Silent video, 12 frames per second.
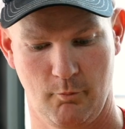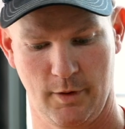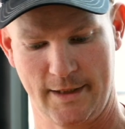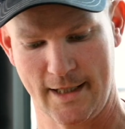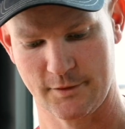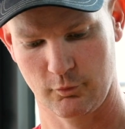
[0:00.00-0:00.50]

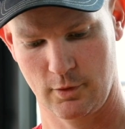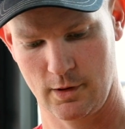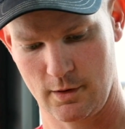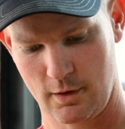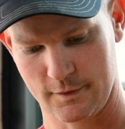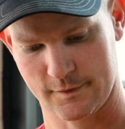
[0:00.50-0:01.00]
But that's
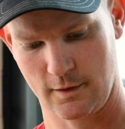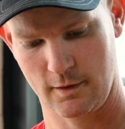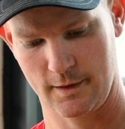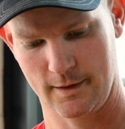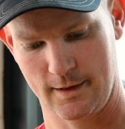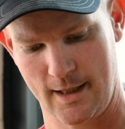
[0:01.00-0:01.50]
where it all
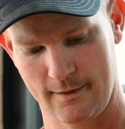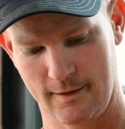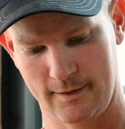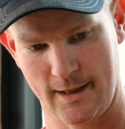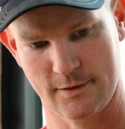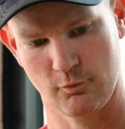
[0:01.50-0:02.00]
started, and I
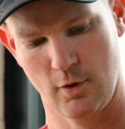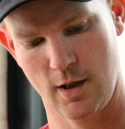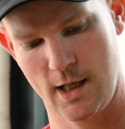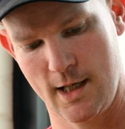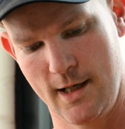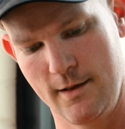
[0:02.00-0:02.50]
think that's
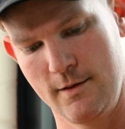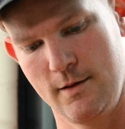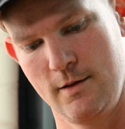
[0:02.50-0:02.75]
why